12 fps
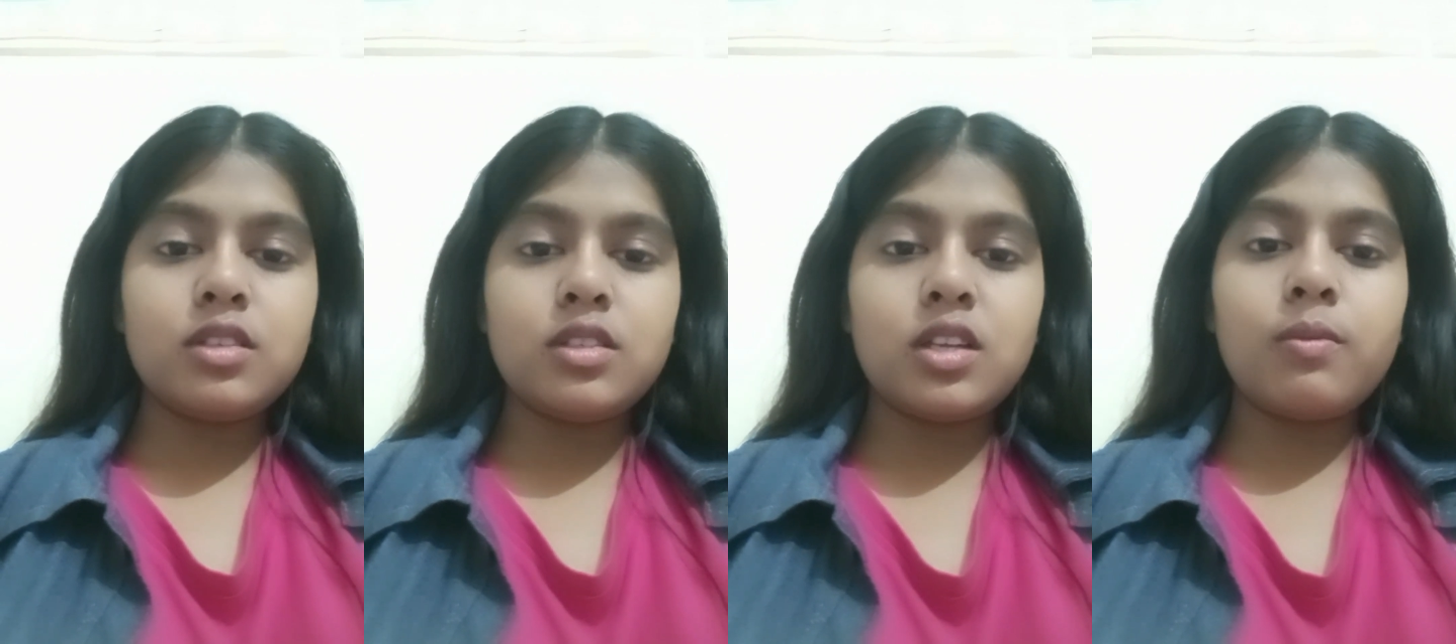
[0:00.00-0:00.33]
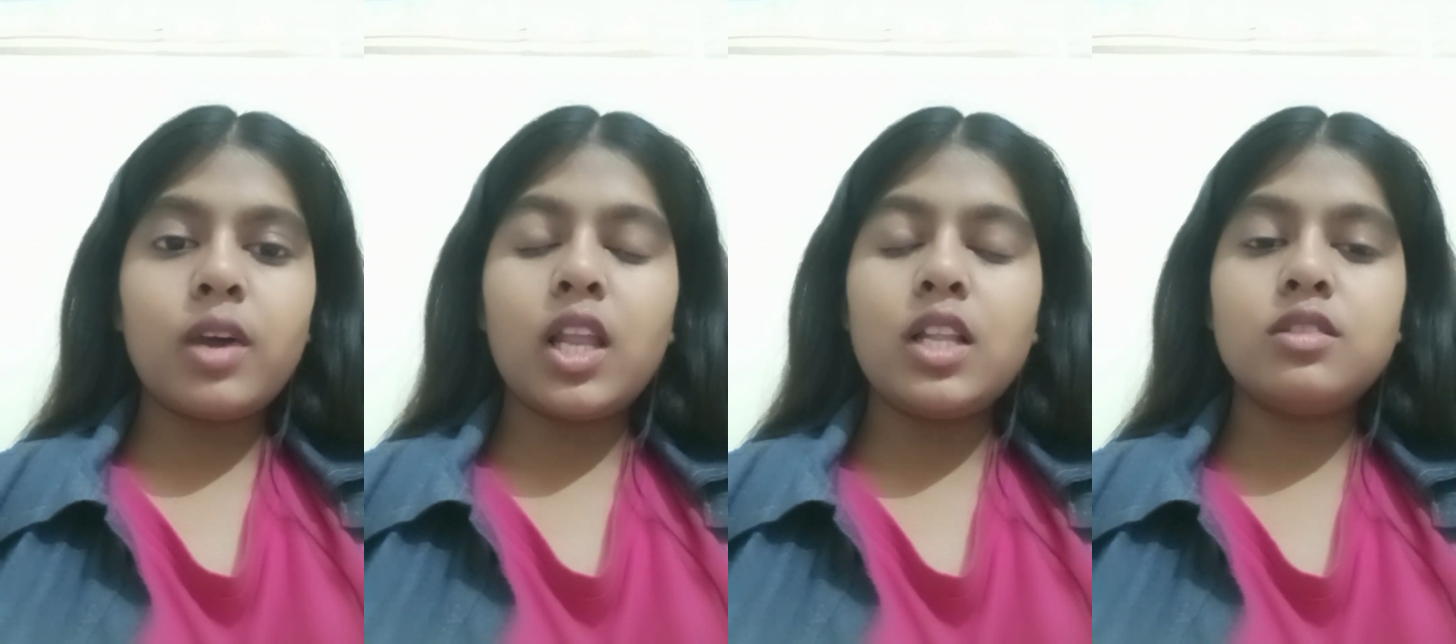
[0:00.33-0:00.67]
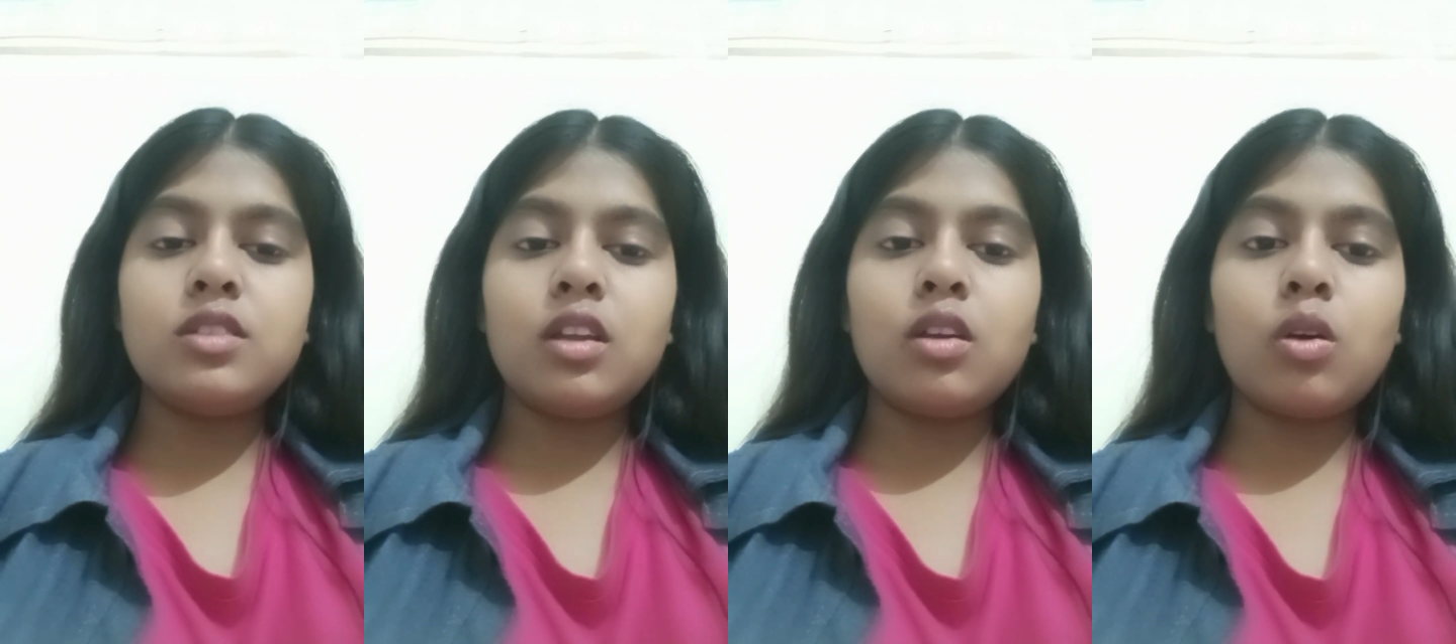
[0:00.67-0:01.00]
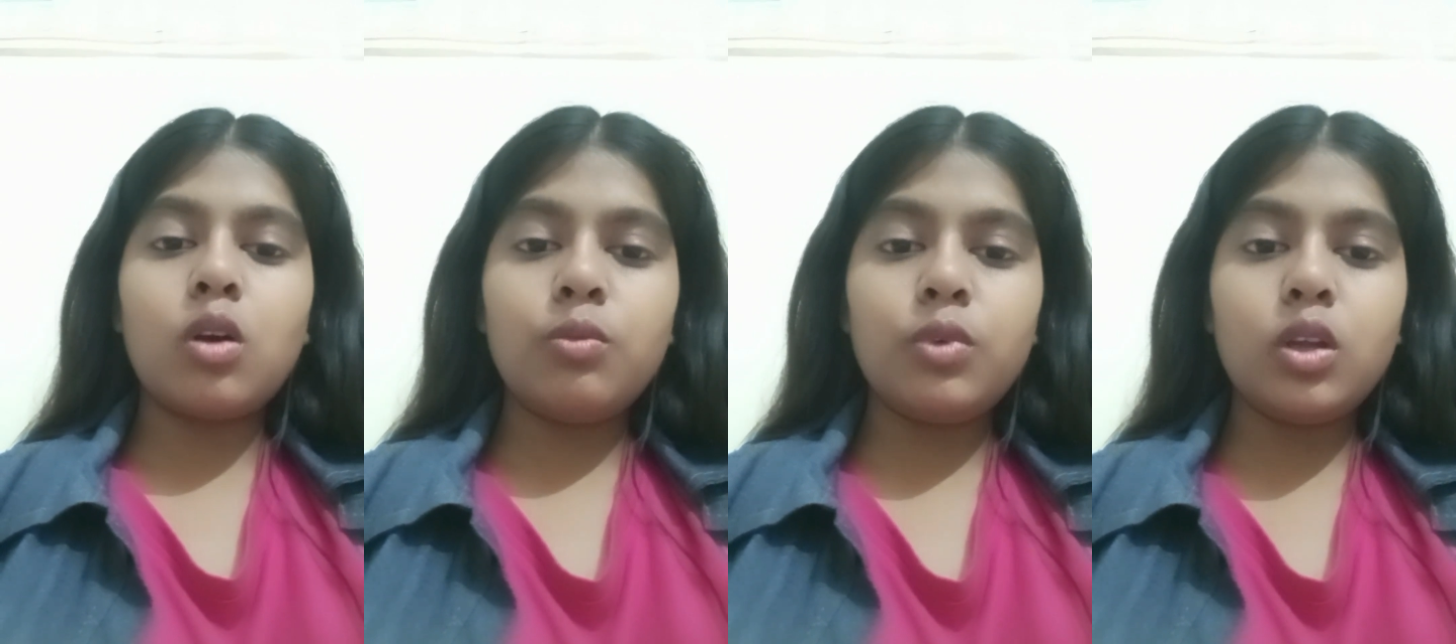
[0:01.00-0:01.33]
and balancing
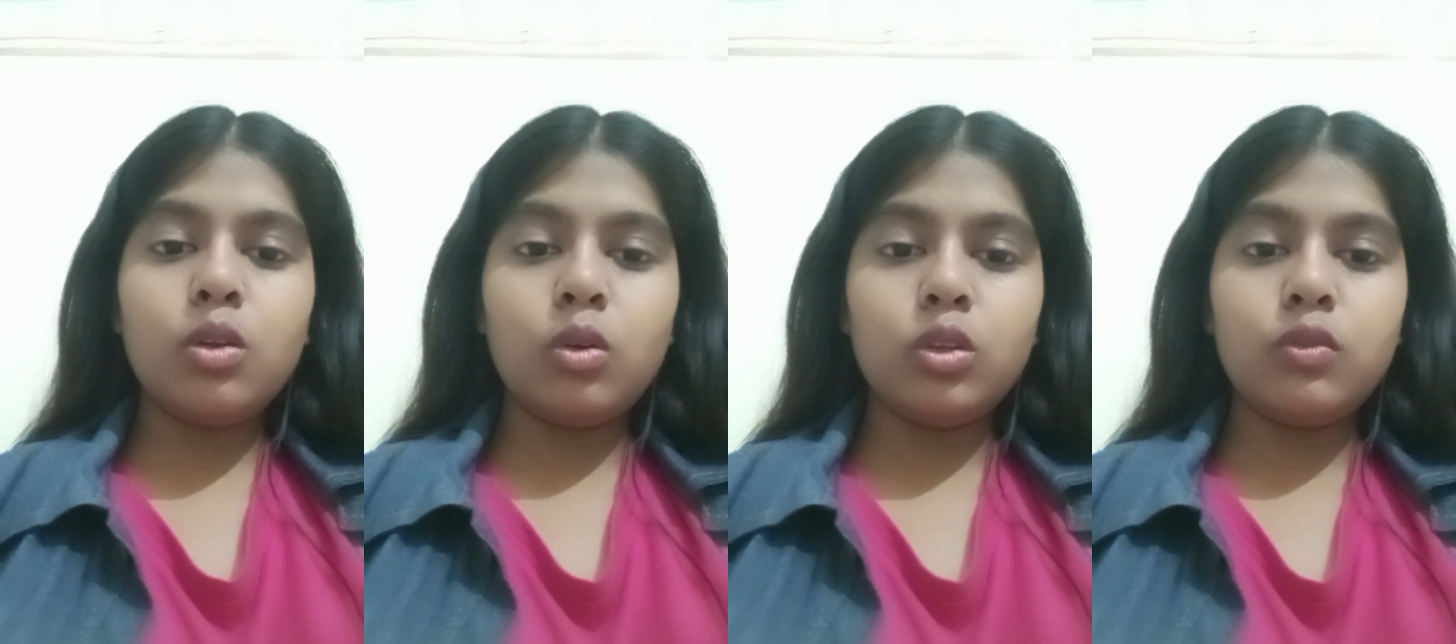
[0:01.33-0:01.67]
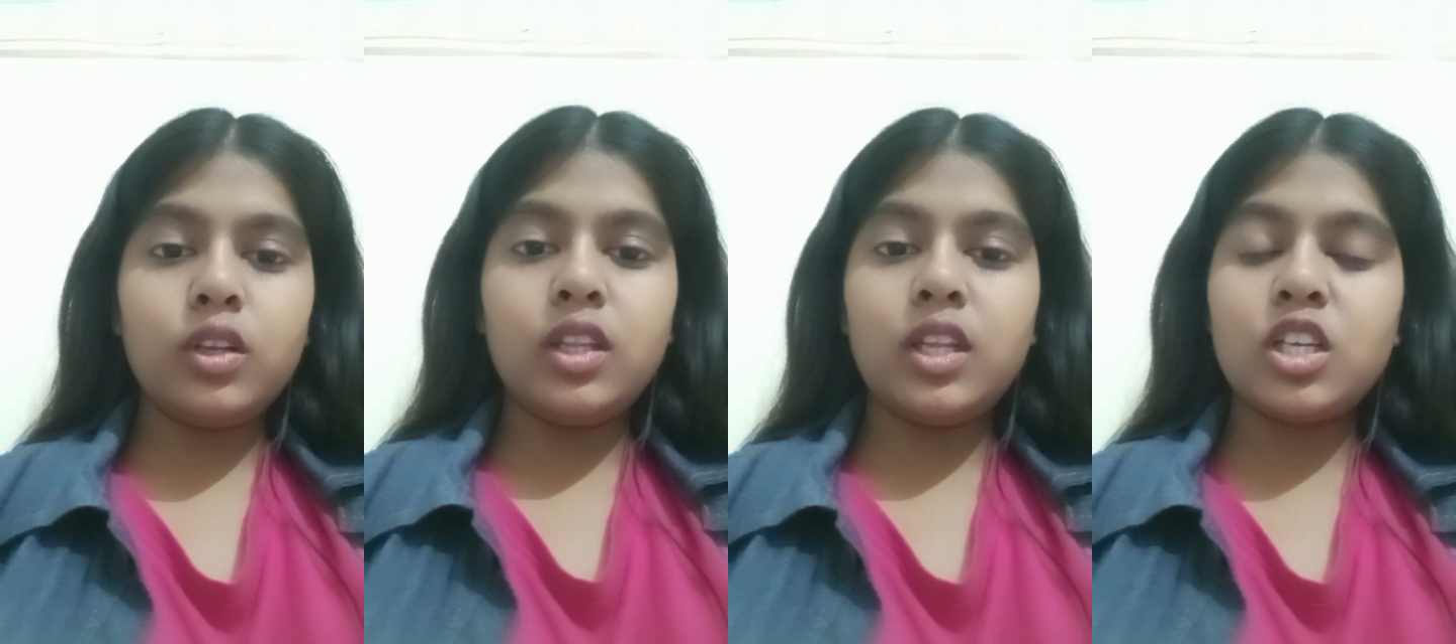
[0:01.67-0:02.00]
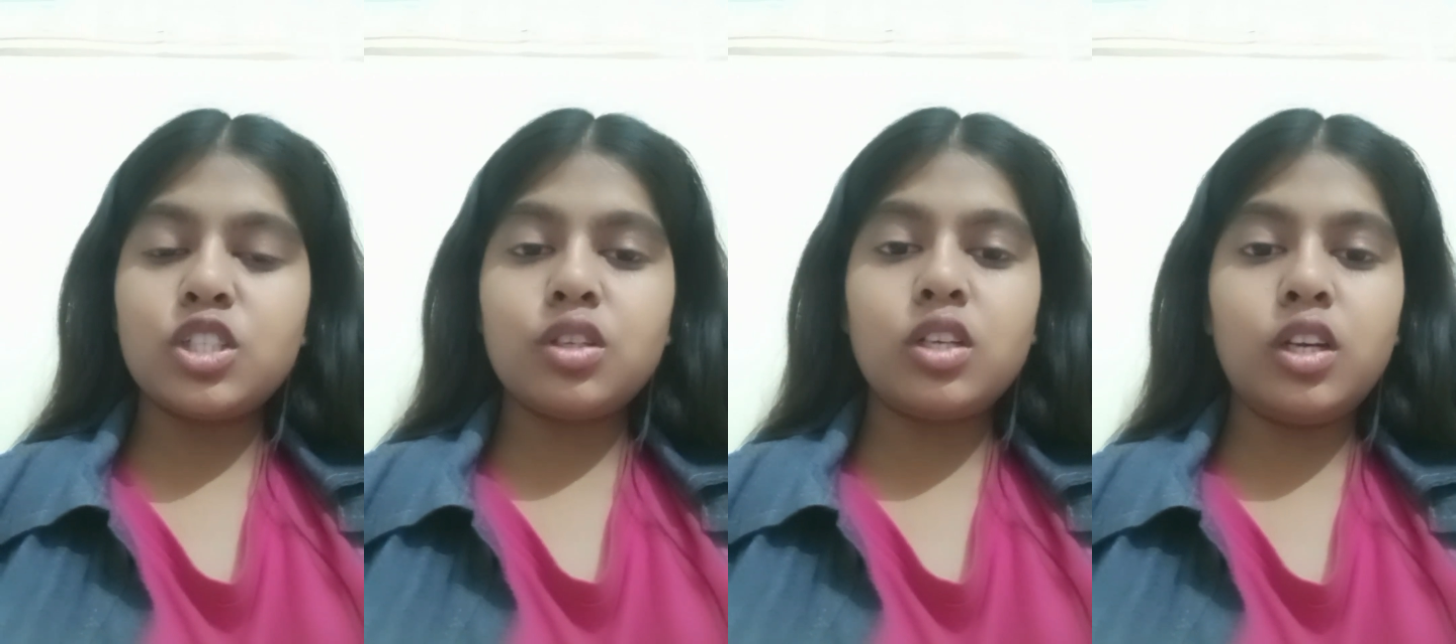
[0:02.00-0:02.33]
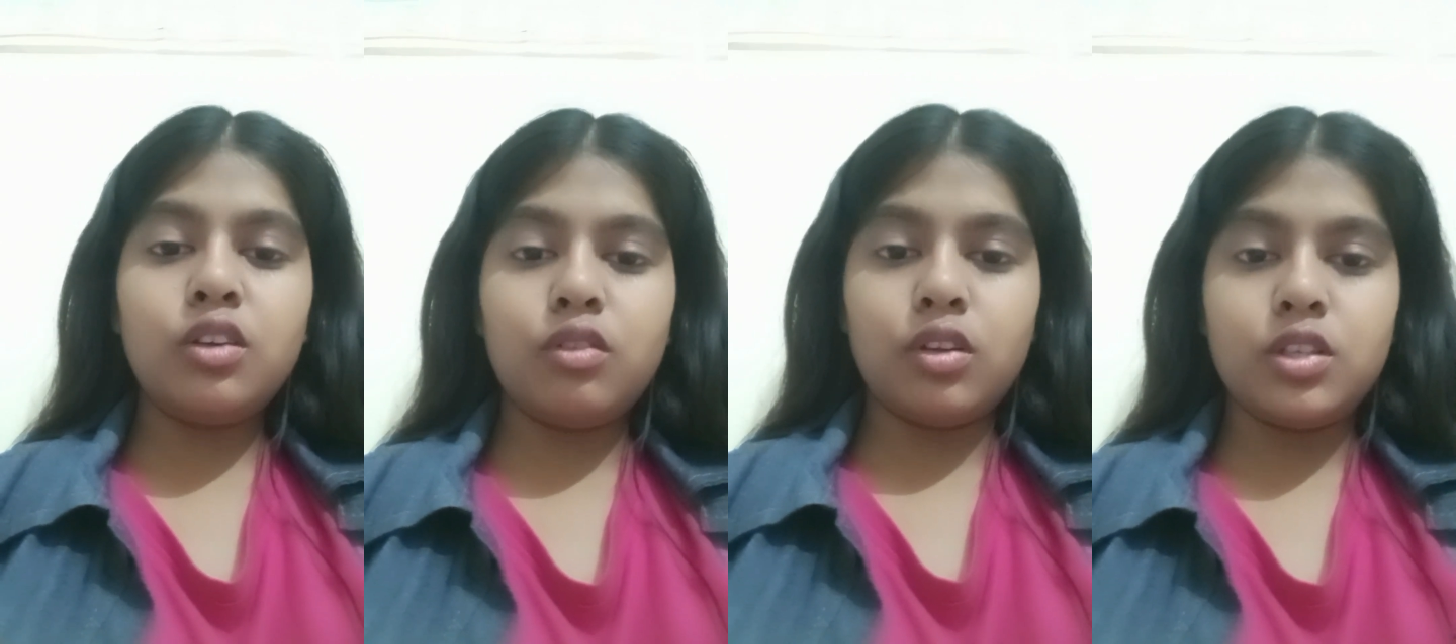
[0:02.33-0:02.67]
economic growth with national
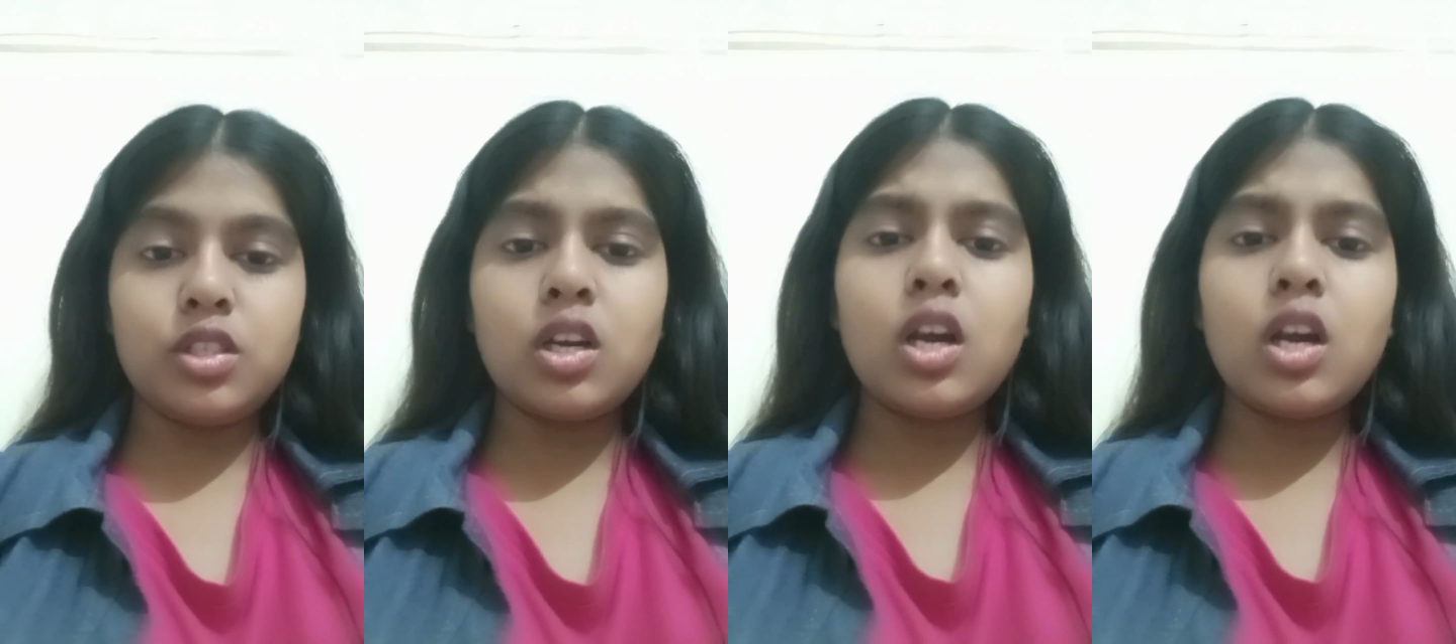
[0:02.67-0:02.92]
interest.